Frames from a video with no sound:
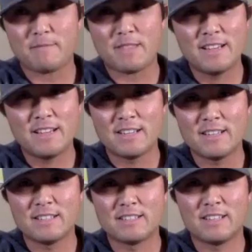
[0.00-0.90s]

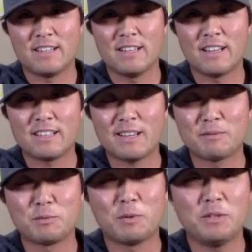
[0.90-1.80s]
is a lot of
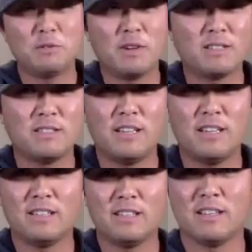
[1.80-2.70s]
times what you guys
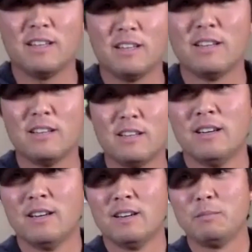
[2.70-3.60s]
need to
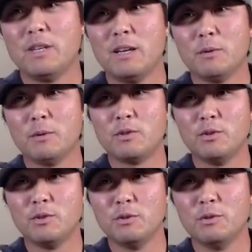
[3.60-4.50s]
be able
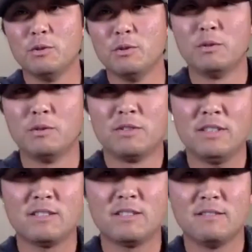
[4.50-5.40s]
to
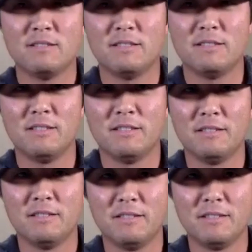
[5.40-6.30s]
just
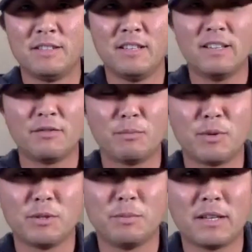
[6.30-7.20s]
see a
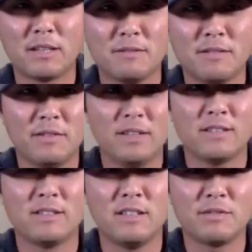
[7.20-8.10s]
different perspective of it, to
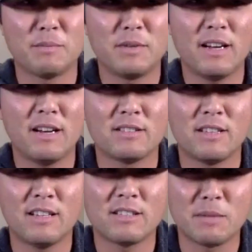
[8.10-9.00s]
see it from the
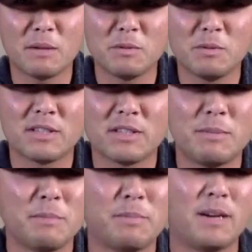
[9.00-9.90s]
outside. Sometimes we just keep
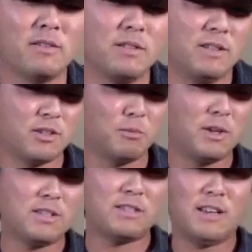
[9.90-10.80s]
it bottled in so
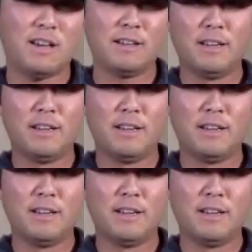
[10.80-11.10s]
much that